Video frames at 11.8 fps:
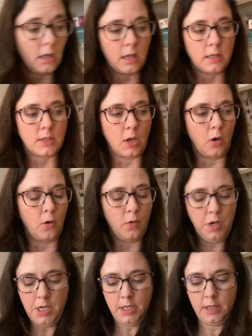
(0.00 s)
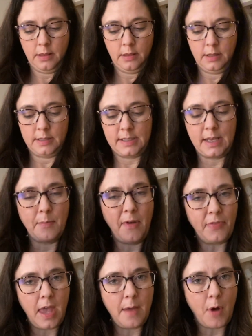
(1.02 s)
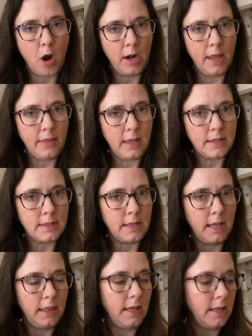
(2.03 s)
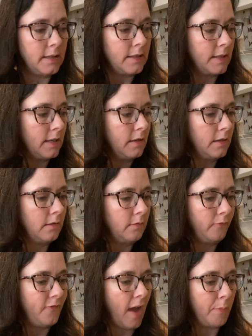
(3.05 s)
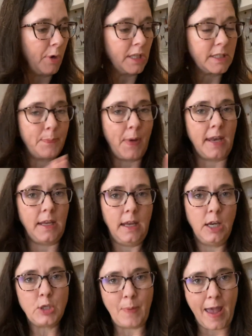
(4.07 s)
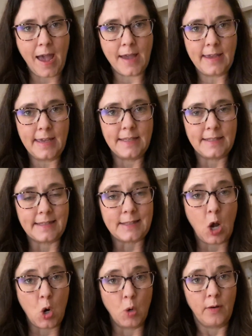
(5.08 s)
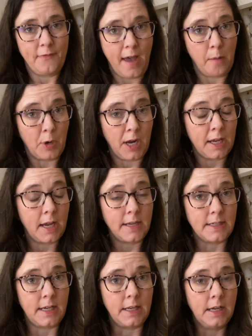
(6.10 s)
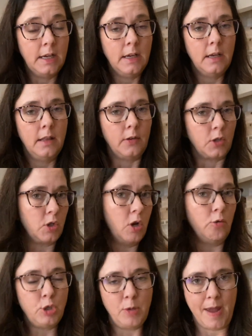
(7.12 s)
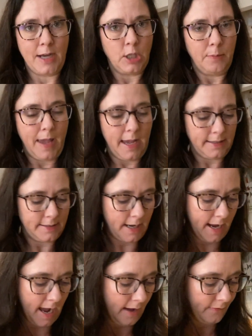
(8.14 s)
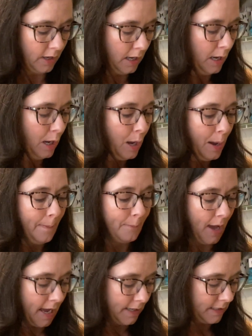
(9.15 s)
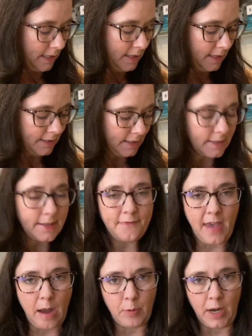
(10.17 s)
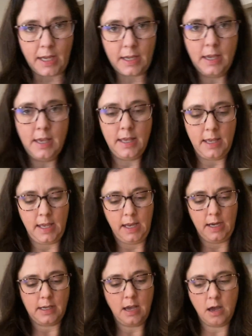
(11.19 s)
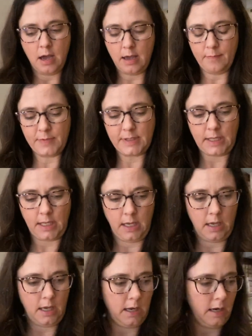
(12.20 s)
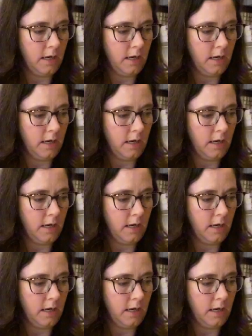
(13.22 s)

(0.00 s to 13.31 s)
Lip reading: So some of them are in these fabrics, but each bag is its own fabric. There's no two matching bags that I have. But this is the fabric. It comes in,